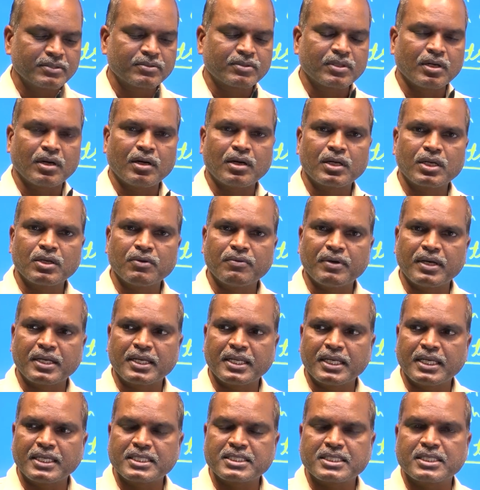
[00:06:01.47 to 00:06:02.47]
Third one
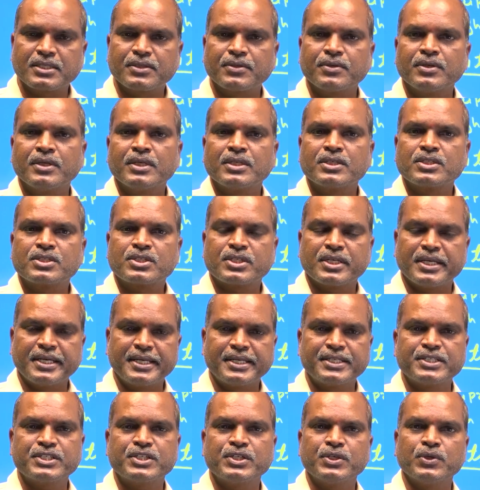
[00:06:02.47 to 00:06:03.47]
is
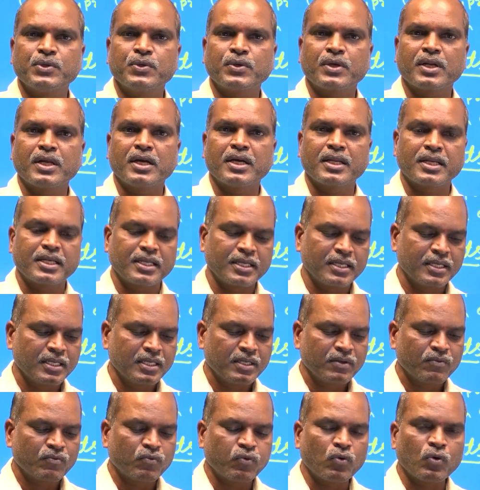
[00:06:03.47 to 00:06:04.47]
certiorari.
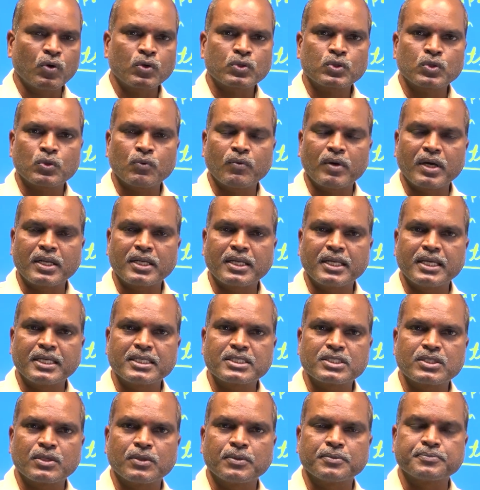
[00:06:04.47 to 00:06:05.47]
Fourth one
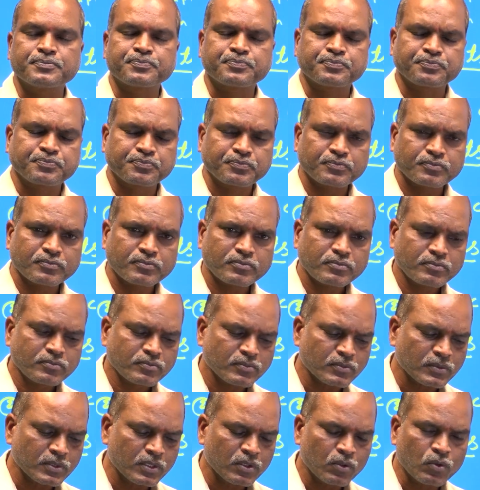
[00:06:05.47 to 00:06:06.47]
is
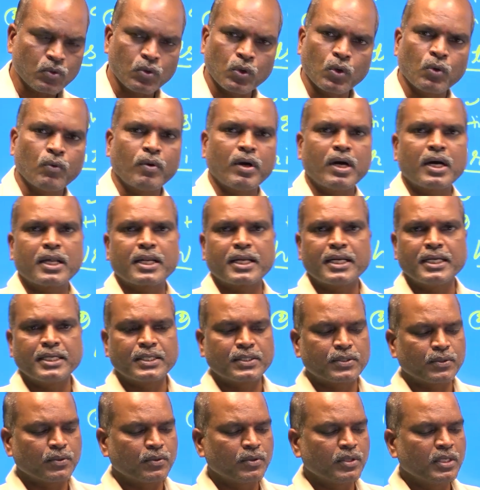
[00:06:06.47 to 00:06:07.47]
quo
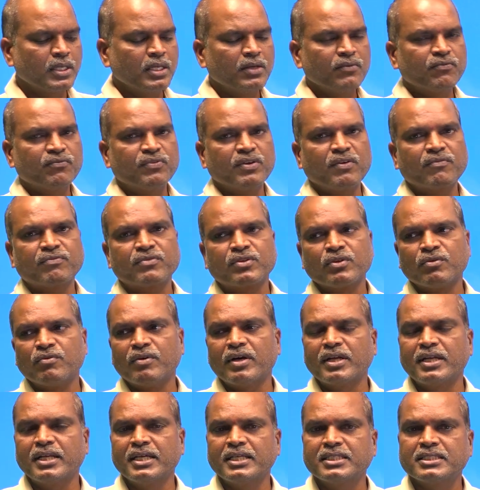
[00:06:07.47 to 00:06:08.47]
warranto. Fifth
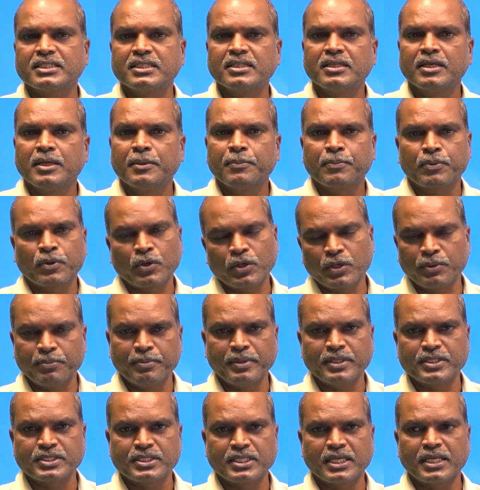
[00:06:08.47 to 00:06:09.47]
one is
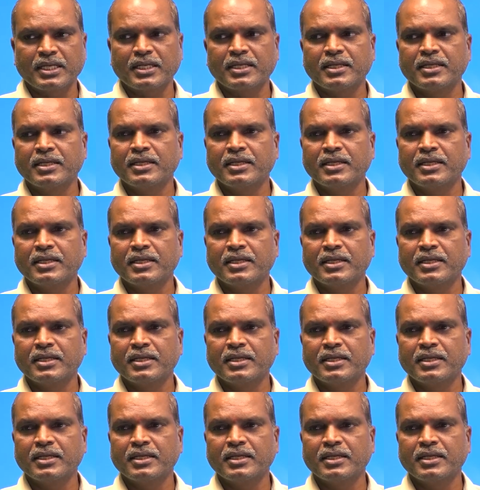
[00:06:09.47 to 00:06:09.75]
prohibition.